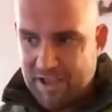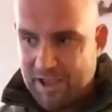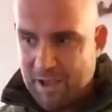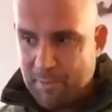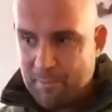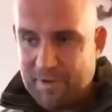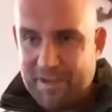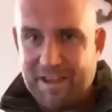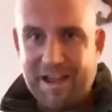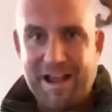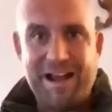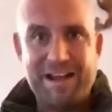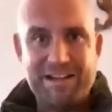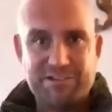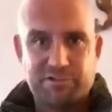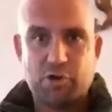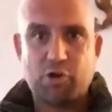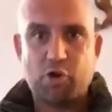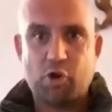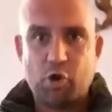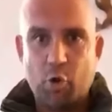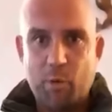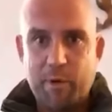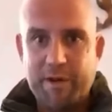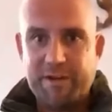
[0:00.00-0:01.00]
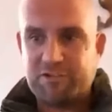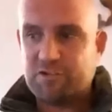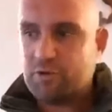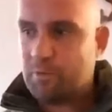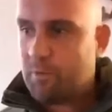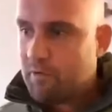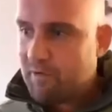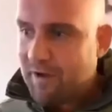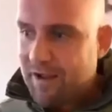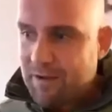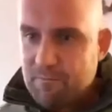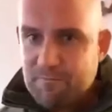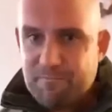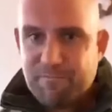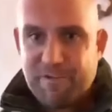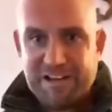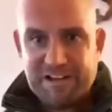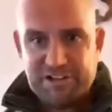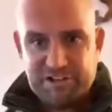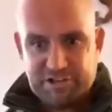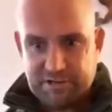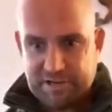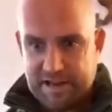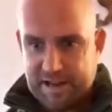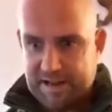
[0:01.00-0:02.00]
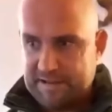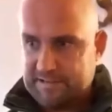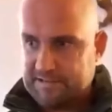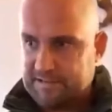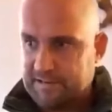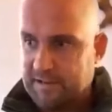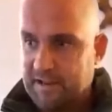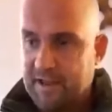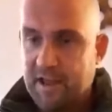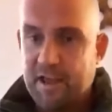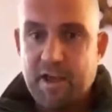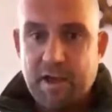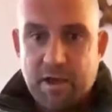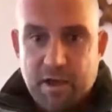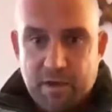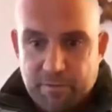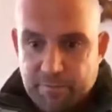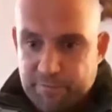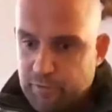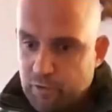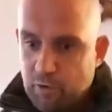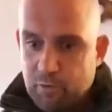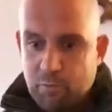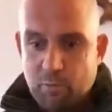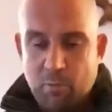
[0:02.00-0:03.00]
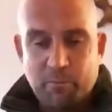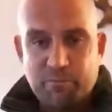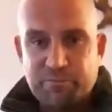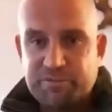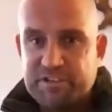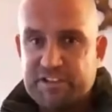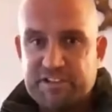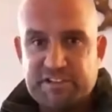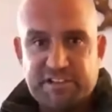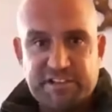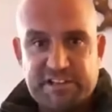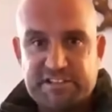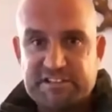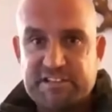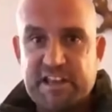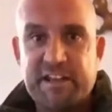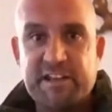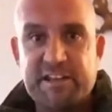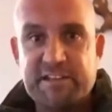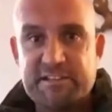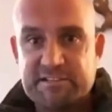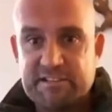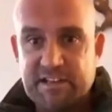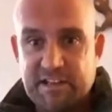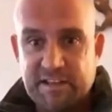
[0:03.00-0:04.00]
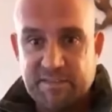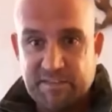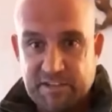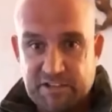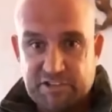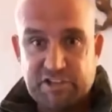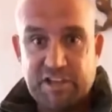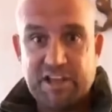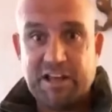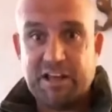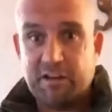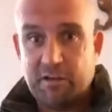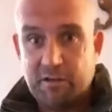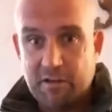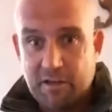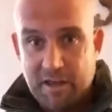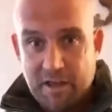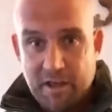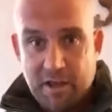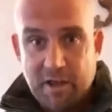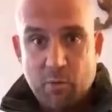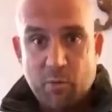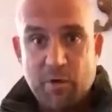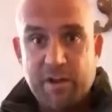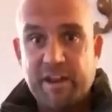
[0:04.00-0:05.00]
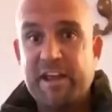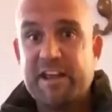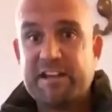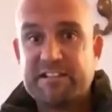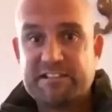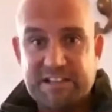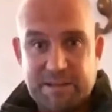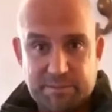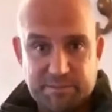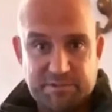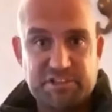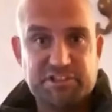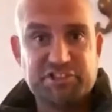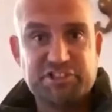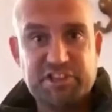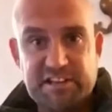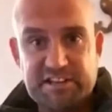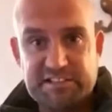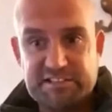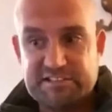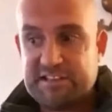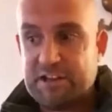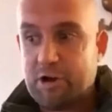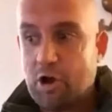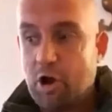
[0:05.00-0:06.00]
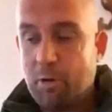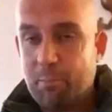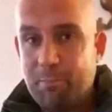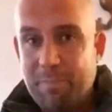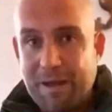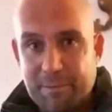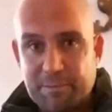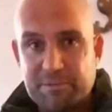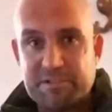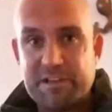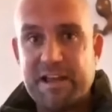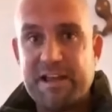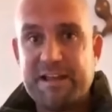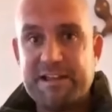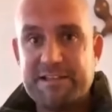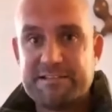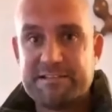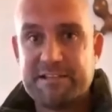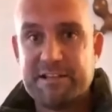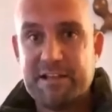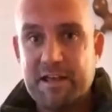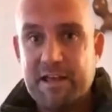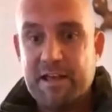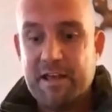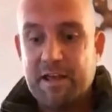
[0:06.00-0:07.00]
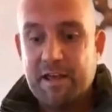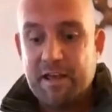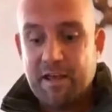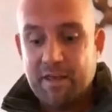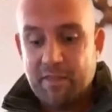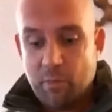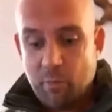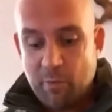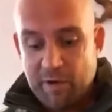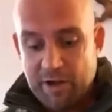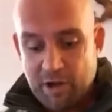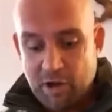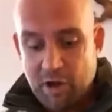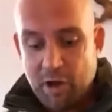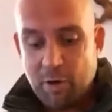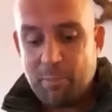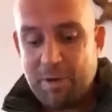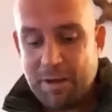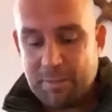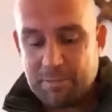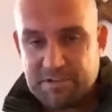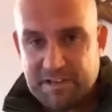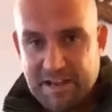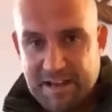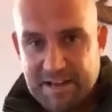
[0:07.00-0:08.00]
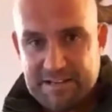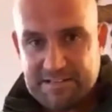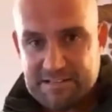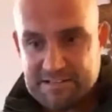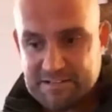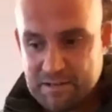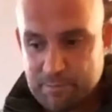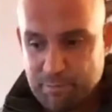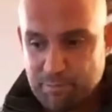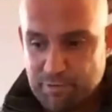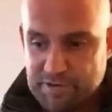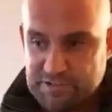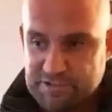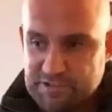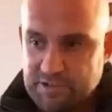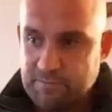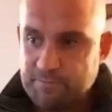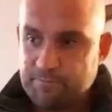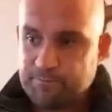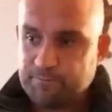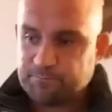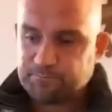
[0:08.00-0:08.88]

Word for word: my eyes are glowing, so I'm around evangelizing. A few months into the sentence in the jail, when I accepted Jesus, I got baptized. And when I got baptized in the prison,